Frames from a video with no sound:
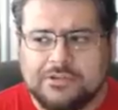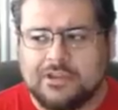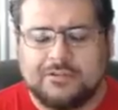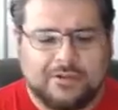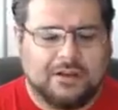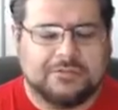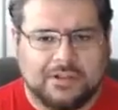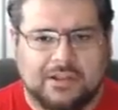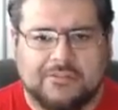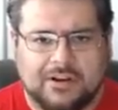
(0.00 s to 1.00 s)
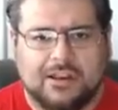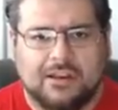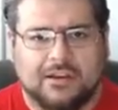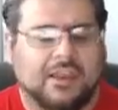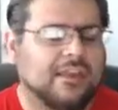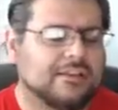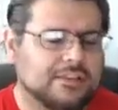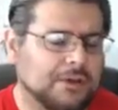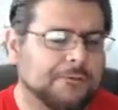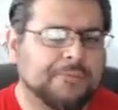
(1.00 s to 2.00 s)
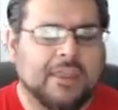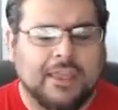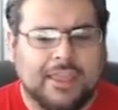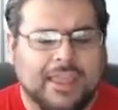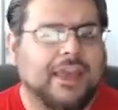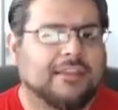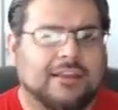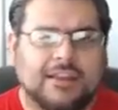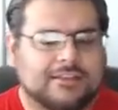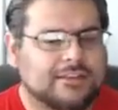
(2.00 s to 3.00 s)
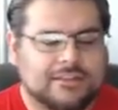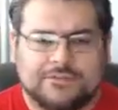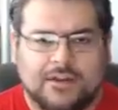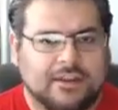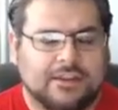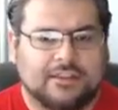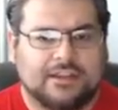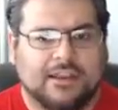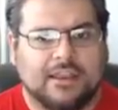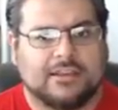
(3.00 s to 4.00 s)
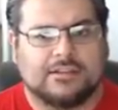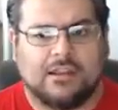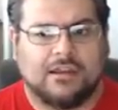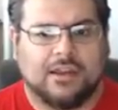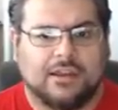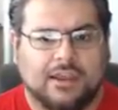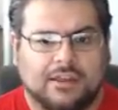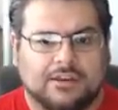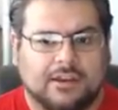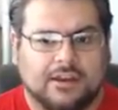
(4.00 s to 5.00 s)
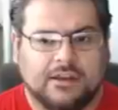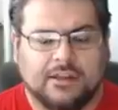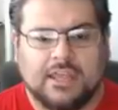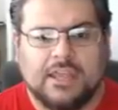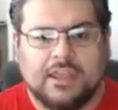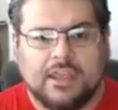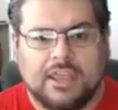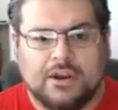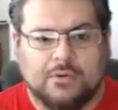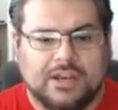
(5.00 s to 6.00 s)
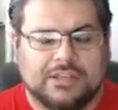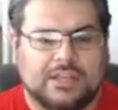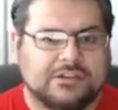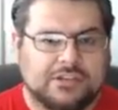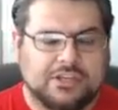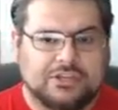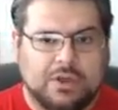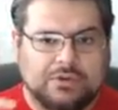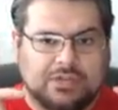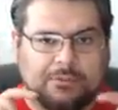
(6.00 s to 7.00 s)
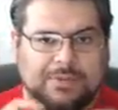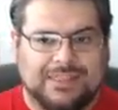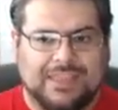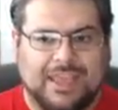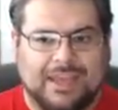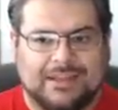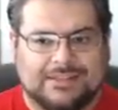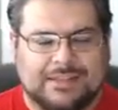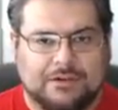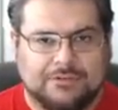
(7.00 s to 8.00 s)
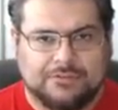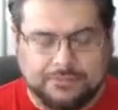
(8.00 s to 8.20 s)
involves a lot, very long link. So, yeah, the, it's it's fine that the link is long, and, and uh, you know, when it actually shows up in the ad itself,